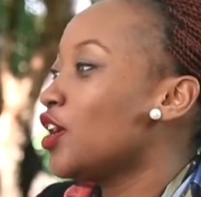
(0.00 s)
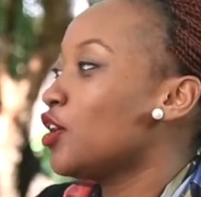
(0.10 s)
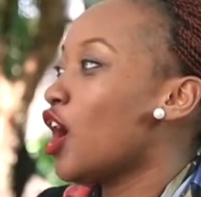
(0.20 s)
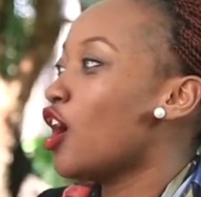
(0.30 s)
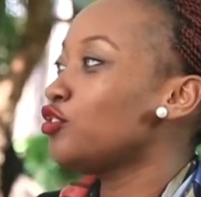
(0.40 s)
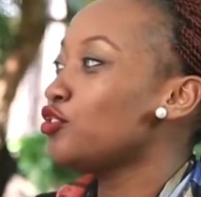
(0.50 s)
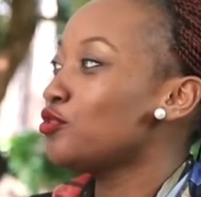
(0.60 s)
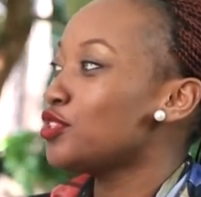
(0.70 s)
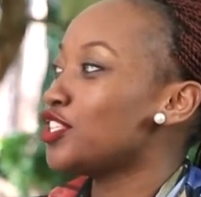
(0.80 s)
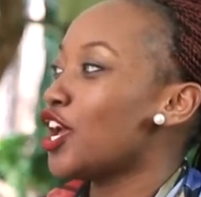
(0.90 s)
How do you
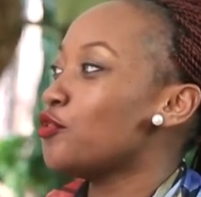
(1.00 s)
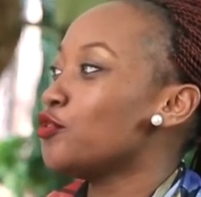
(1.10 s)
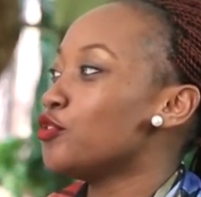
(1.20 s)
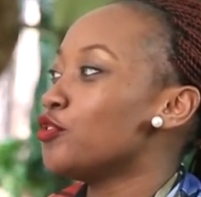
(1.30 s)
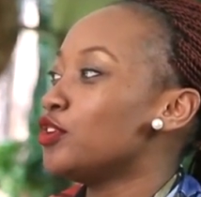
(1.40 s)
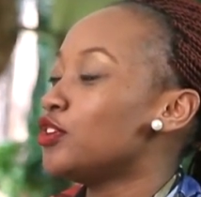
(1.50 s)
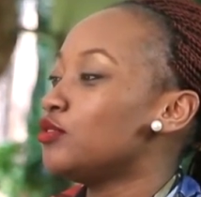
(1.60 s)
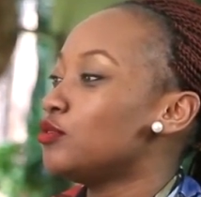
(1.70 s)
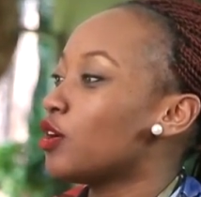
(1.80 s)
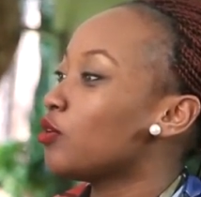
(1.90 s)
decide who you're going to
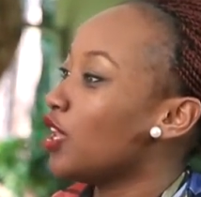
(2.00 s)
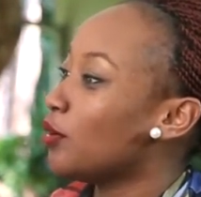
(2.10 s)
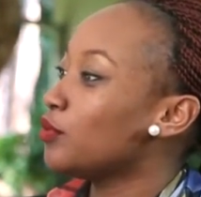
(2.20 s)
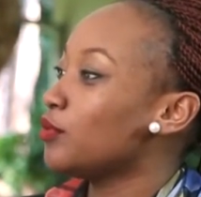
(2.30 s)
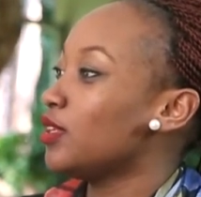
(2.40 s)
do a collab with?